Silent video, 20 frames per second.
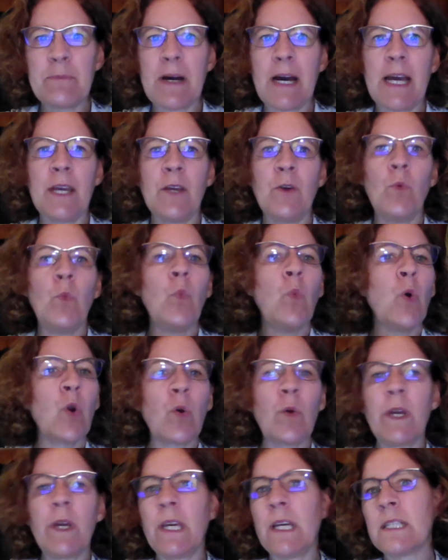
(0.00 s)
by
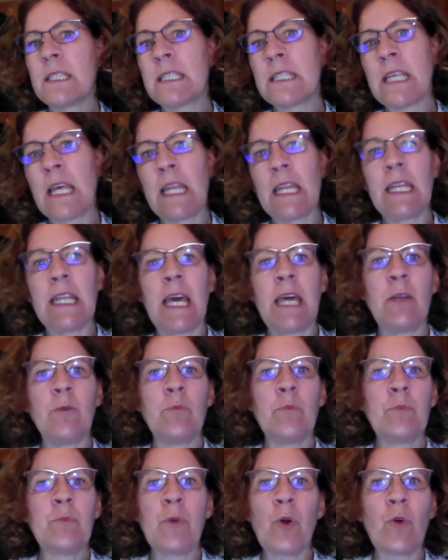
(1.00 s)
worry and sin
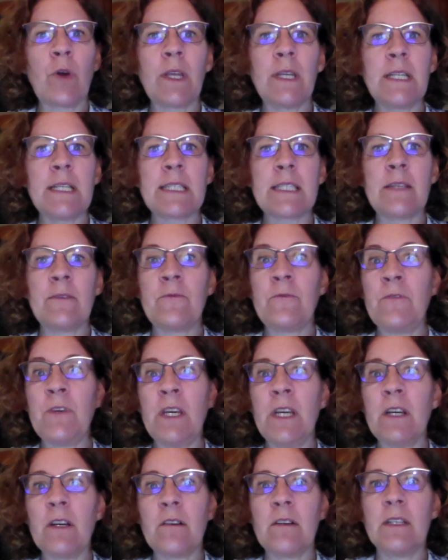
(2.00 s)
and brokenness and
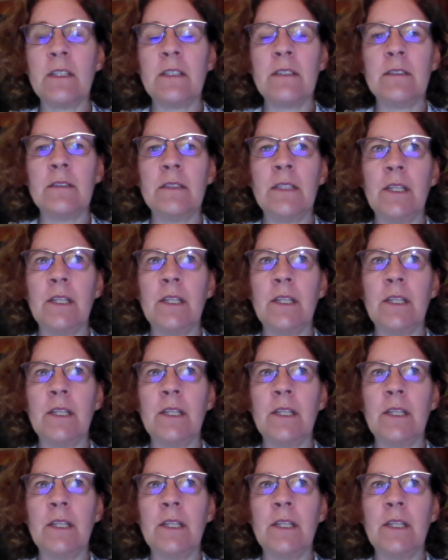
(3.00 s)
fear and,